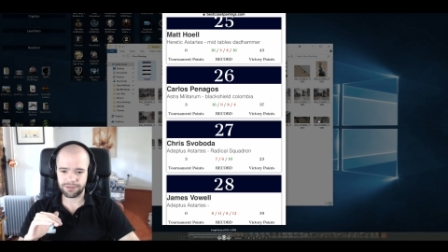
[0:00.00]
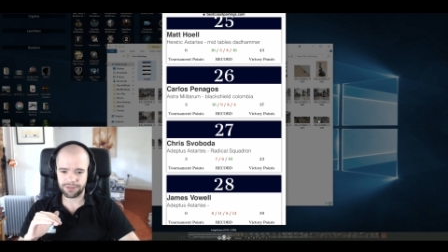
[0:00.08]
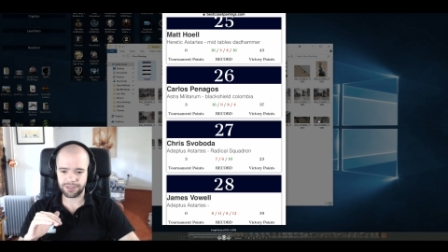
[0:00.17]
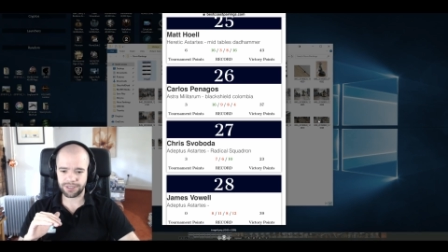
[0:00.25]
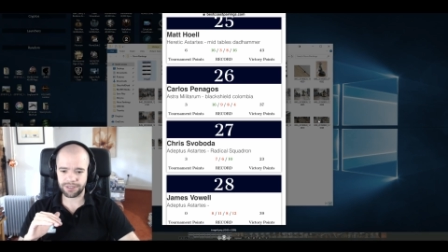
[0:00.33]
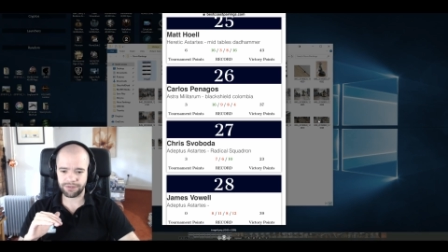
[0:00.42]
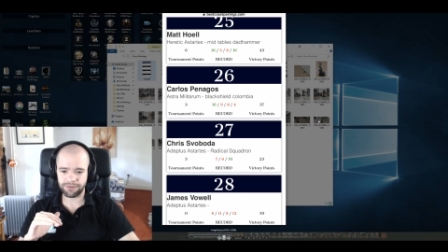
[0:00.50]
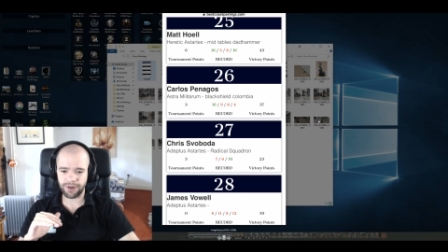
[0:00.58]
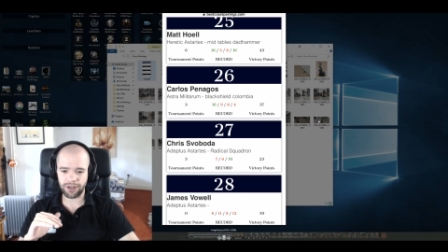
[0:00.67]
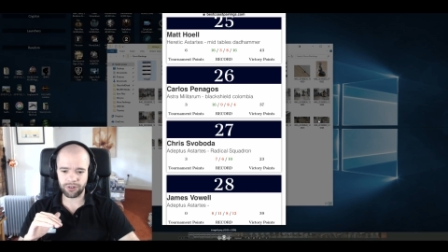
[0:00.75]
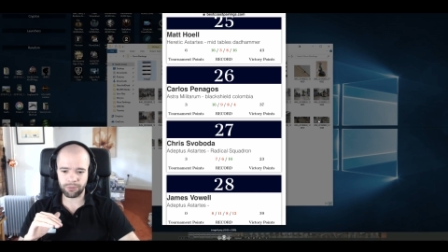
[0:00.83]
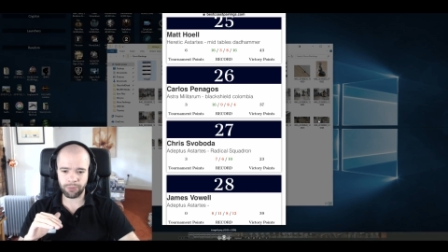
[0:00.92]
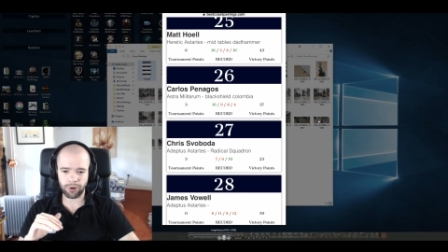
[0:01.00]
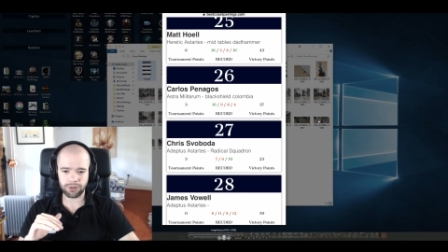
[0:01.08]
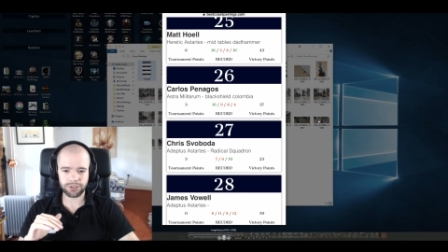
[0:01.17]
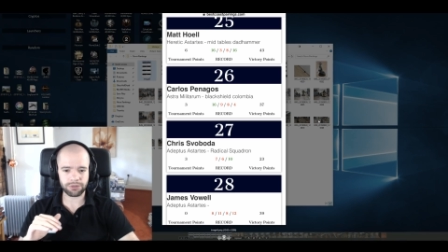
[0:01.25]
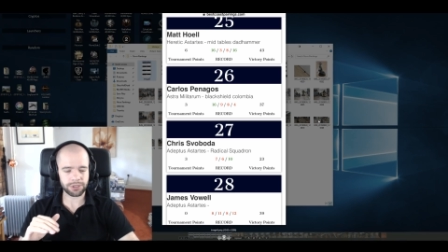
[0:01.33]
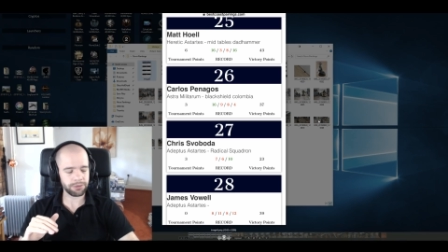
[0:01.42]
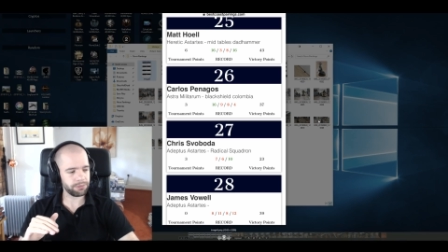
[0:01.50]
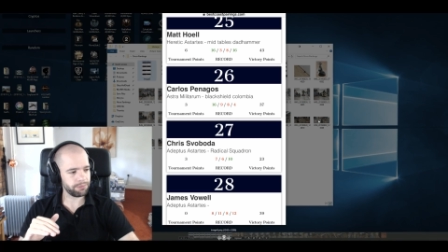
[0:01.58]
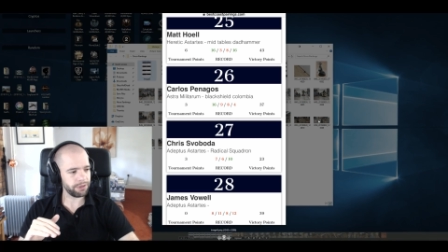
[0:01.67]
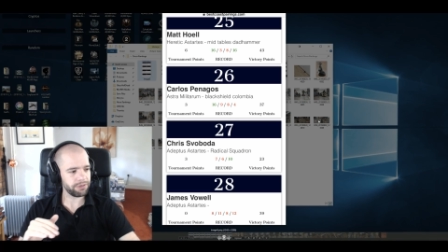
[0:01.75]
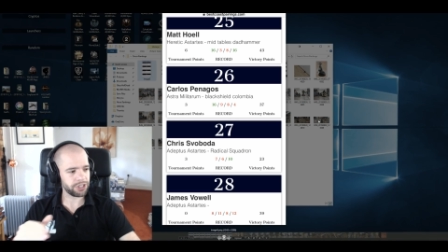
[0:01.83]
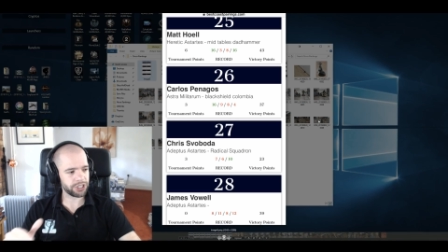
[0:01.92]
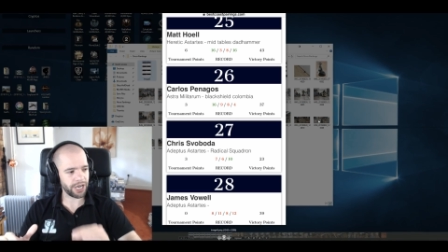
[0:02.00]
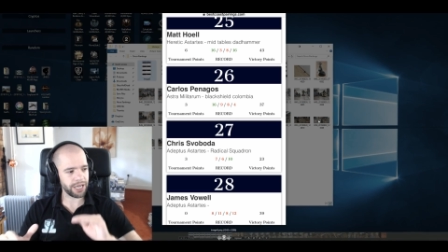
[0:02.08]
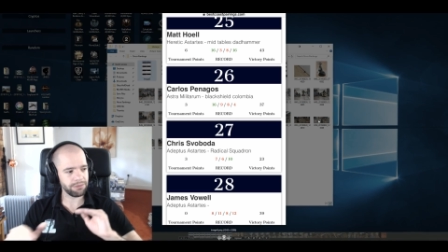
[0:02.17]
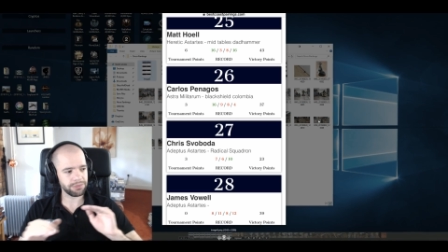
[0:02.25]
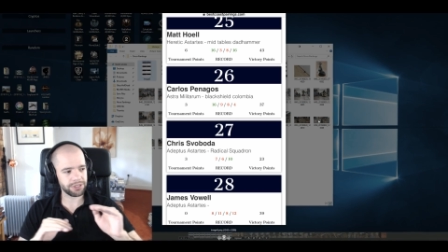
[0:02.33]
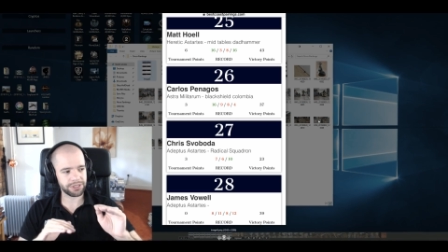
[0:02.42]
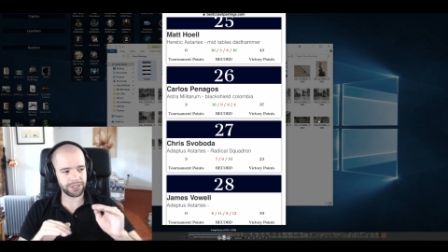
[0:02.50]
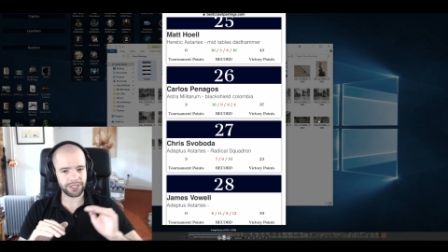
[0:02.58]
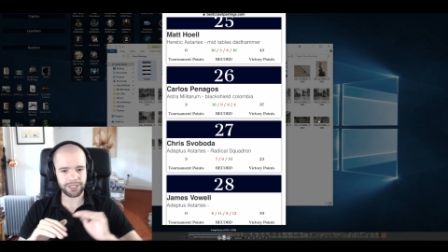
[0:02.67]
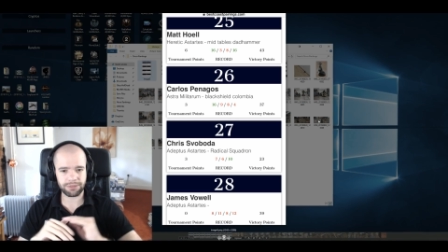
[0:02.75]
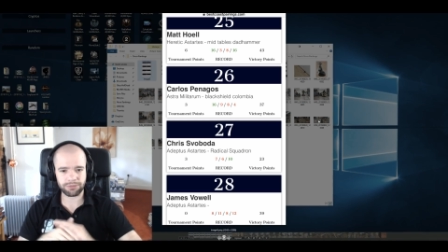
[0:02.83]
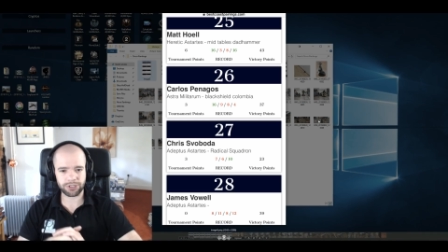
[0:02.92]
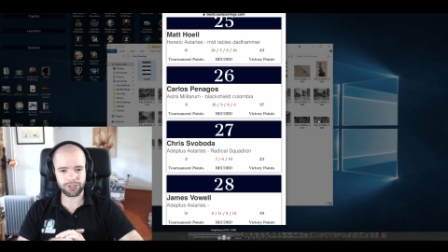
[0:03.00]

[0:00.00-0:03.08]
this is the final pod, so it's a bit of a shame to see them